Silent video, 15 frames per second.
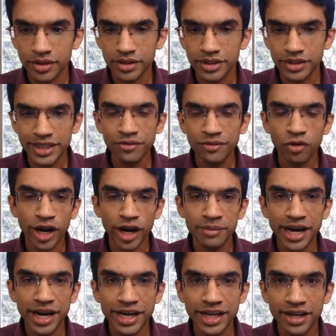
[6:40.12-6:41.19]
See what I'm
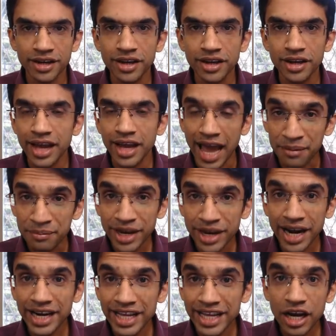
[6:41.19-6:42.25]
getting. I'm
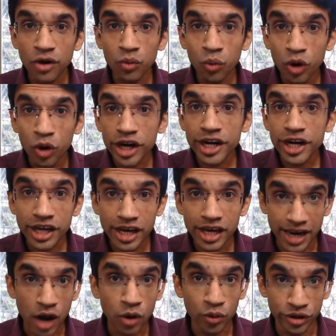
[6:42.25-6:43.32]
getting a word
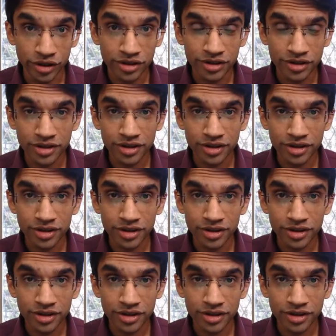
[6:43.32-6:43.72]
cloud.